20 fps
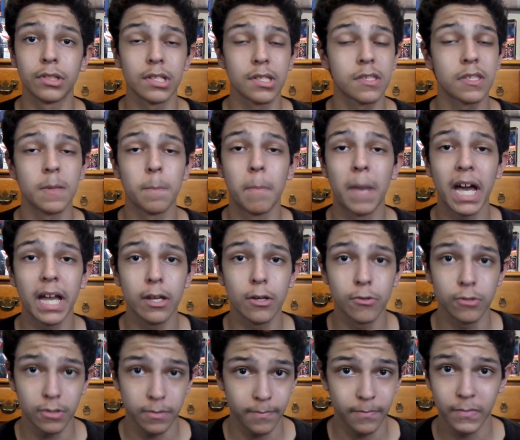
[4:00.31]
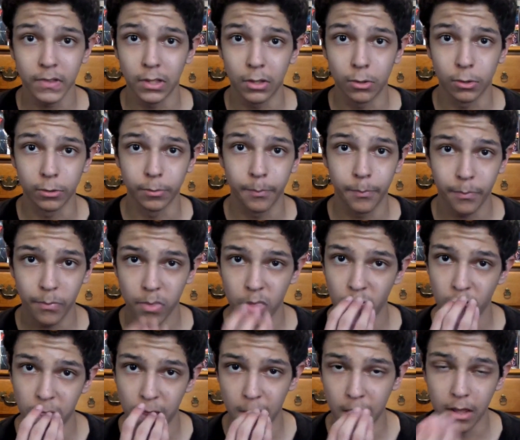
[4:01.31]
than the symbiote little
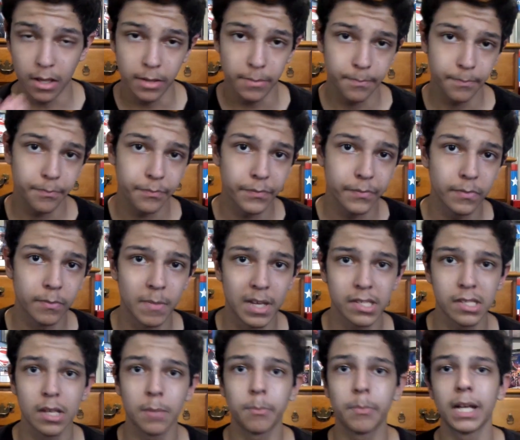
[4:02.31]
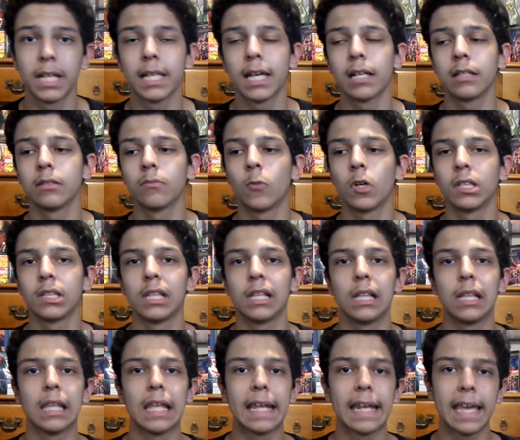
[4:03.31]
mess up by that one
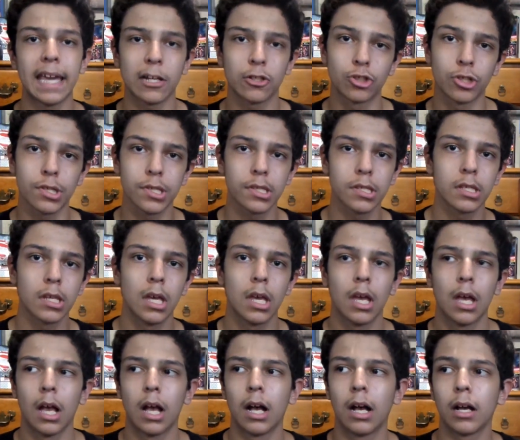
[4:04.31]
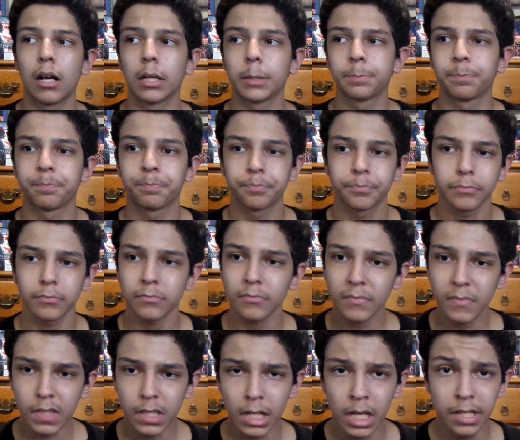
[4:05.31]
lady actress, I
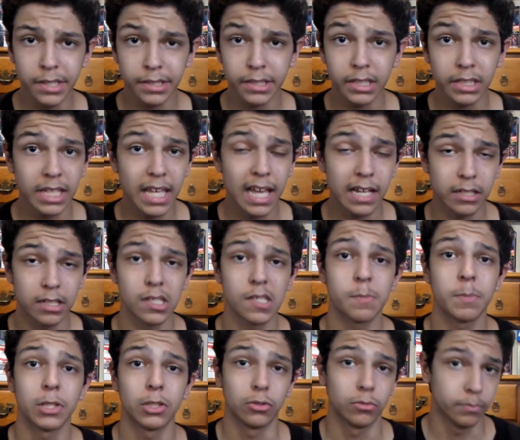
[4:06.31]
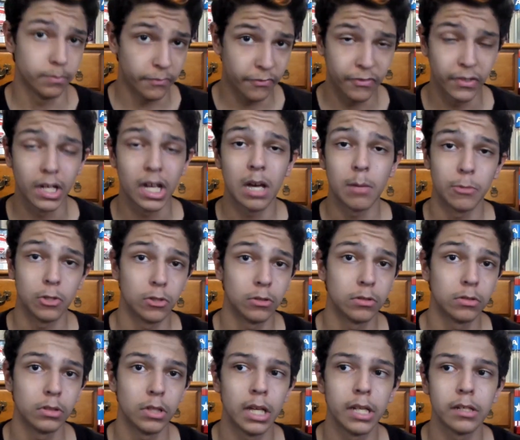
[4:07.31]
think that the acting has been
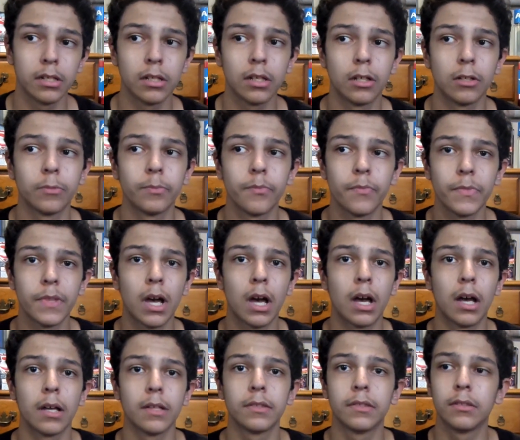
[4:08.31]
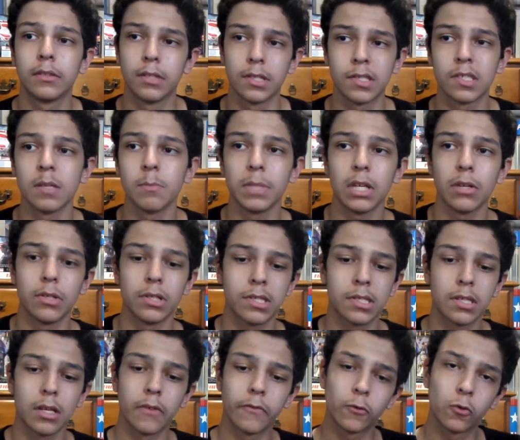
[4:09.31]
phenomenal, and, you know, the symbiote
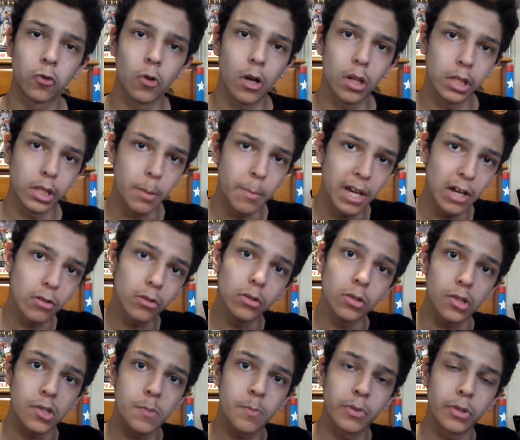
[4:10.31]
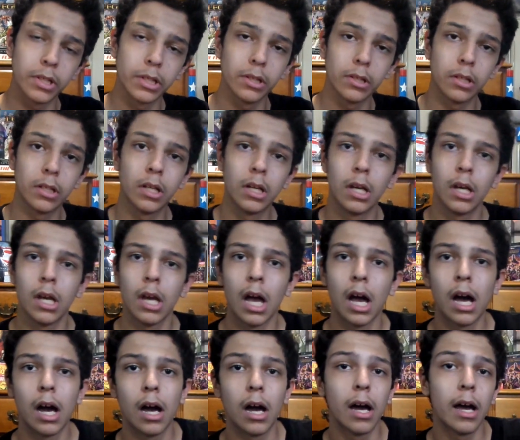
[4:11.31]
itself crawling about looks pretty good.
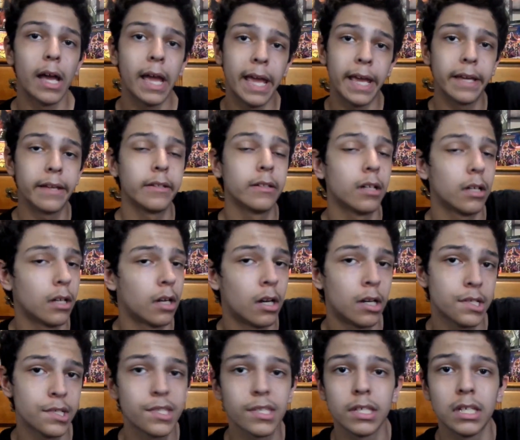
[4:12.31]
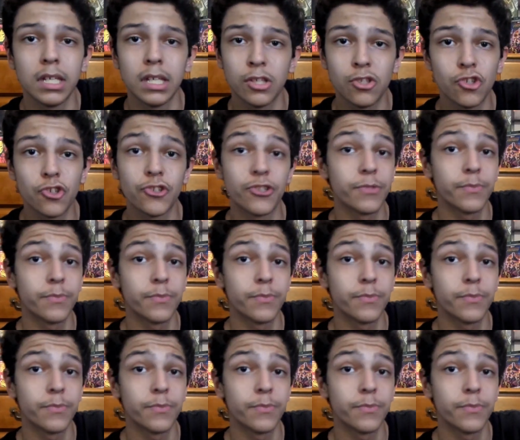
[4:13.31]
And honestly,